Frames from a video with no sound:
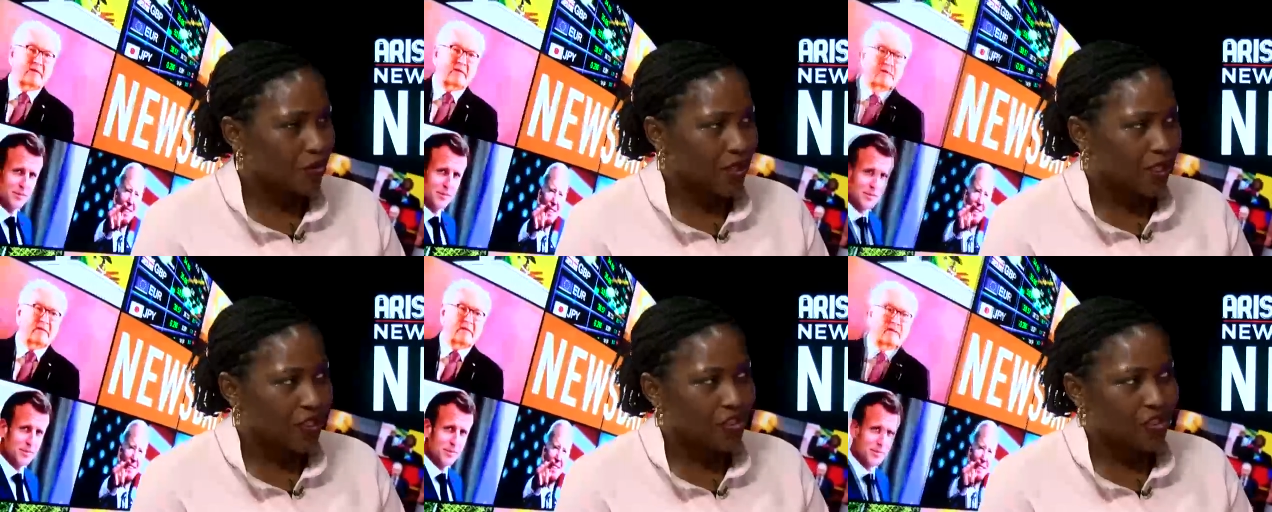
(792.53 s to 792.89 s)

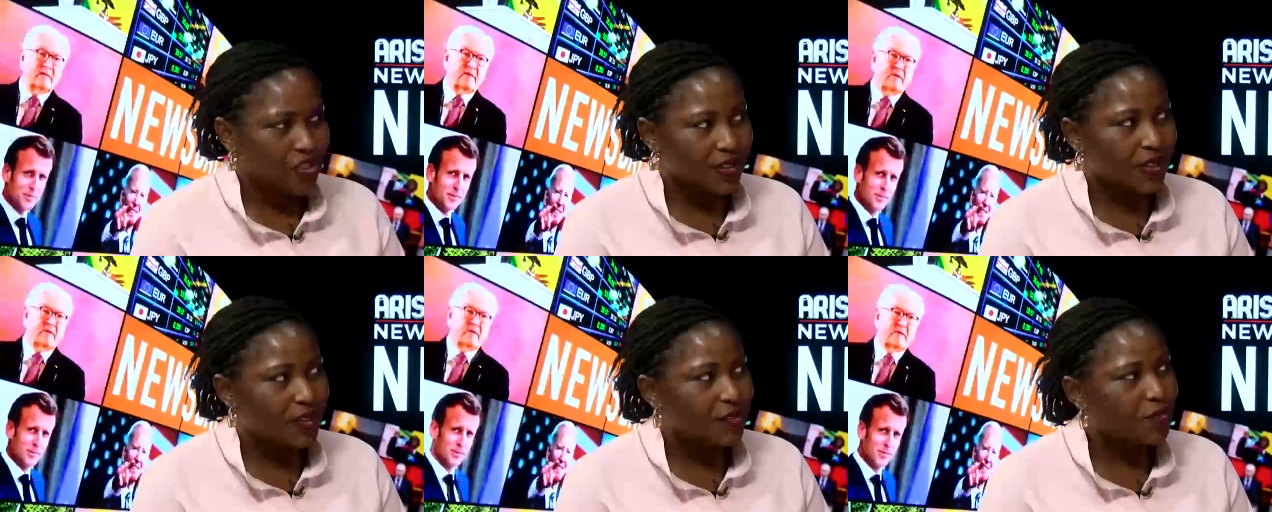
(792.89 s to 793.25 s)
Speaker 1: ages
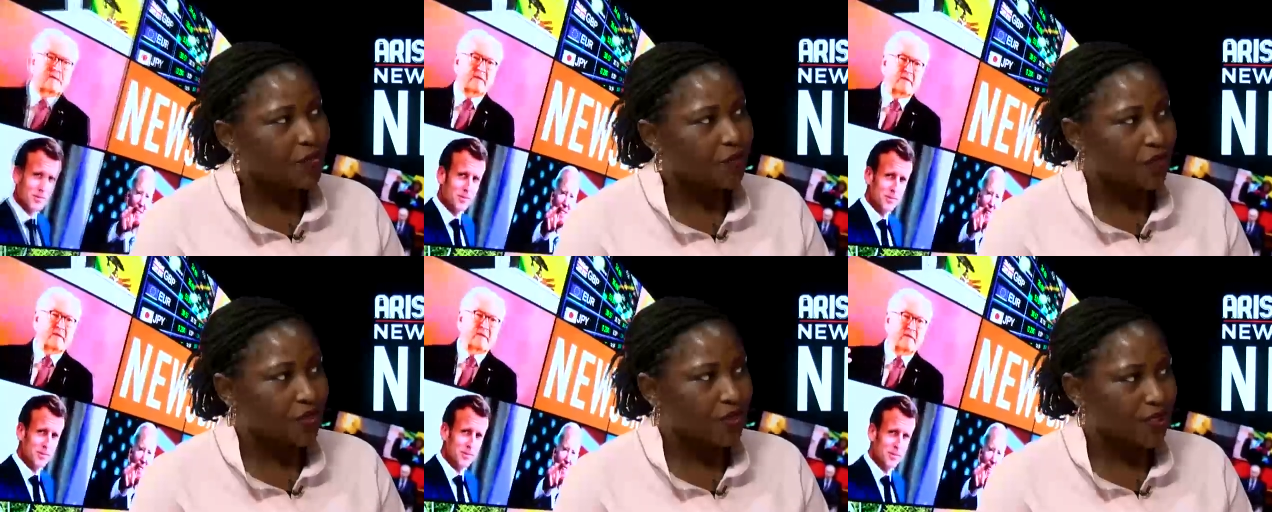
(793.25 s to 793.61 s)
9 to
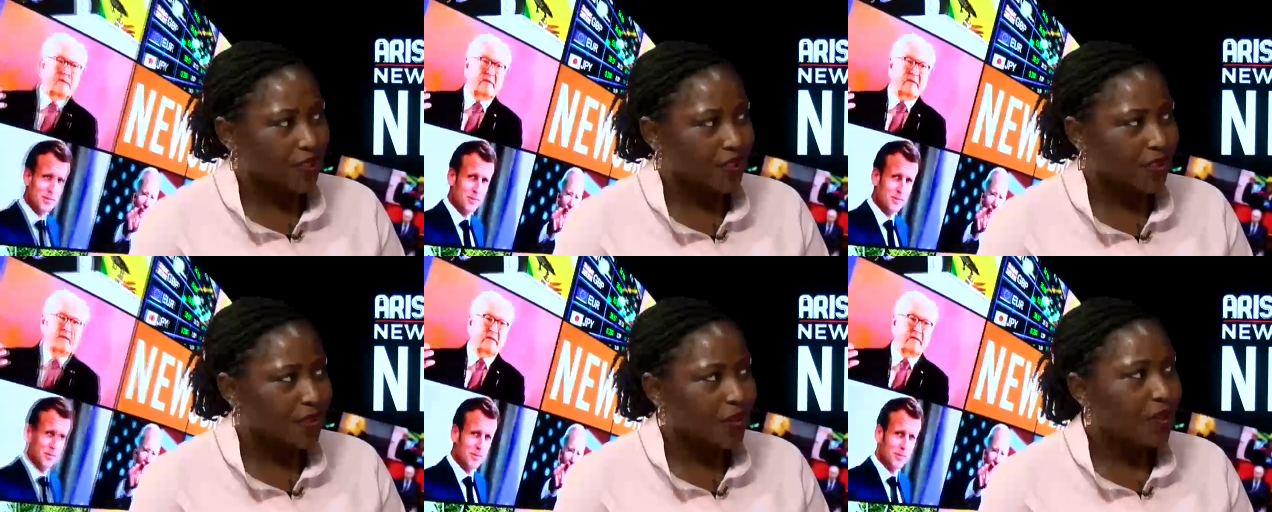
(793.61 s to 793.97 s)
14.
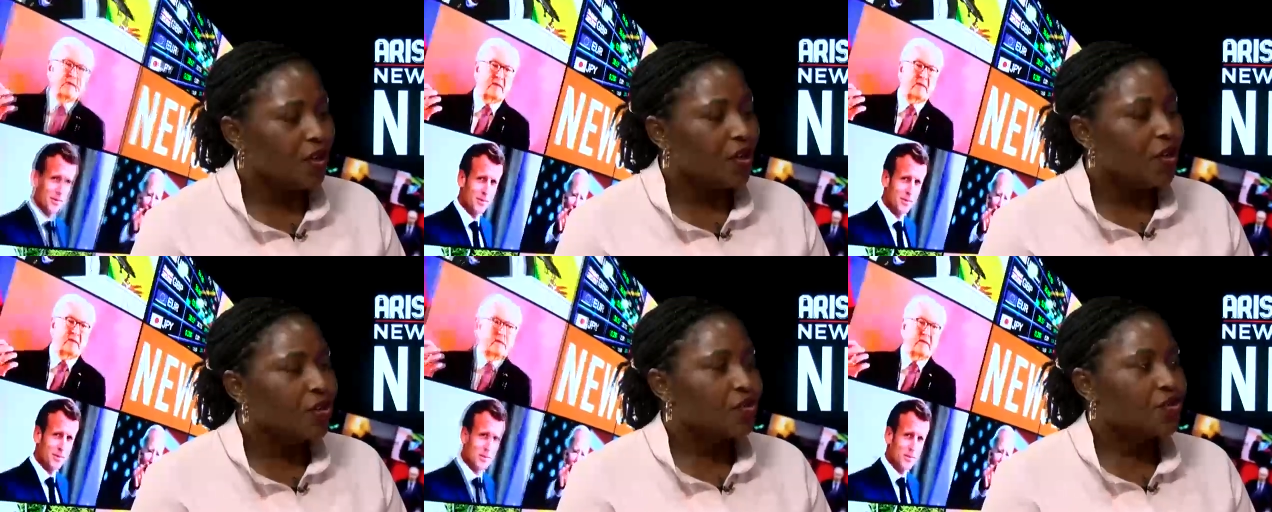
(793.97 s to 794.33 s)

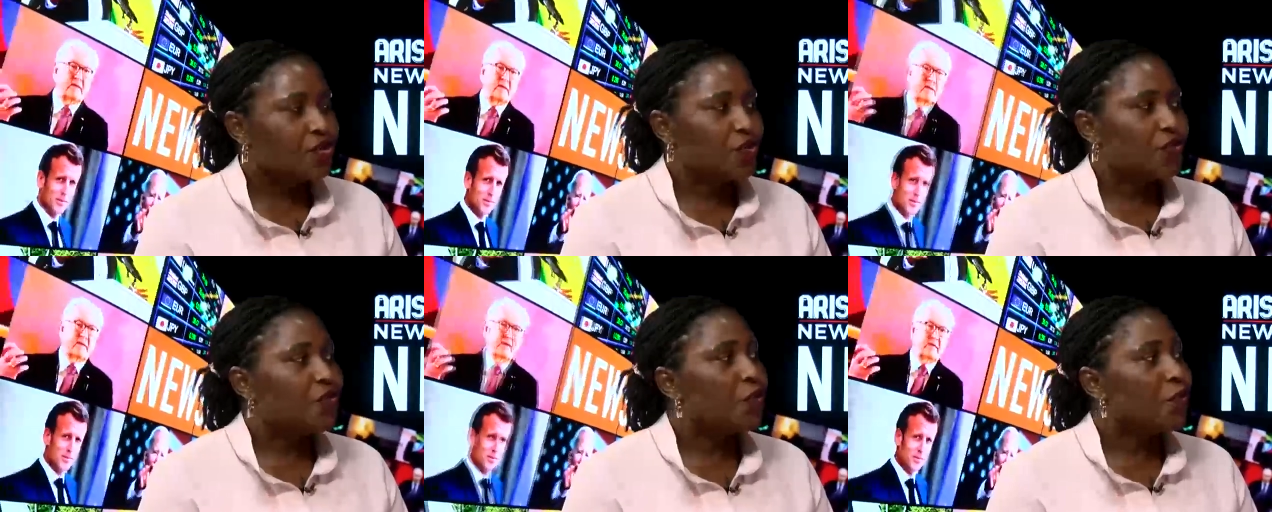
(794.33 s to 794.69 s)
So
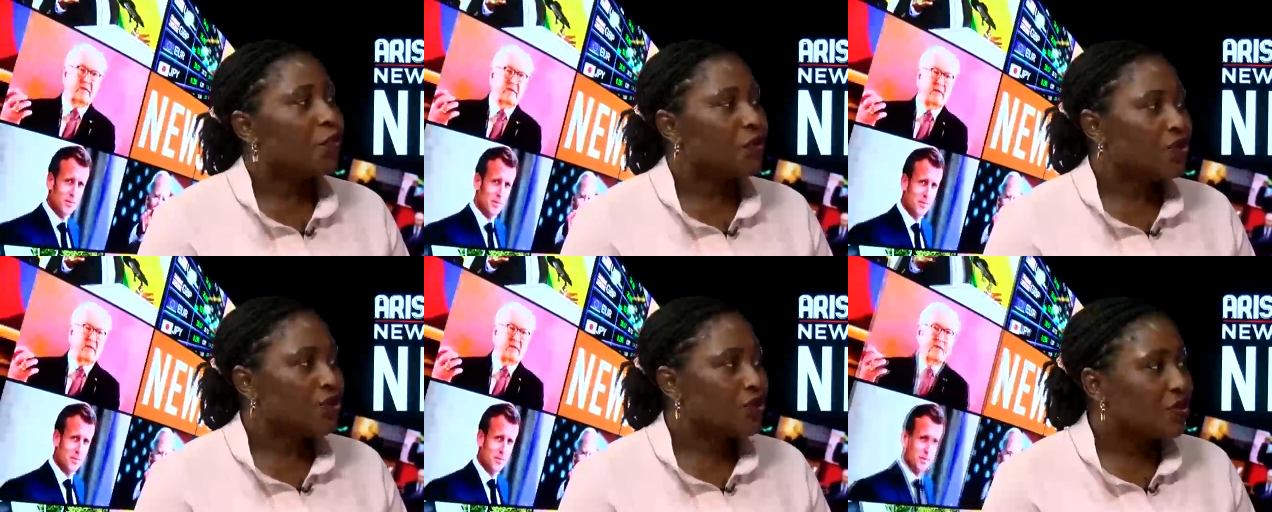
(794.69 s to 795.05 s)
for both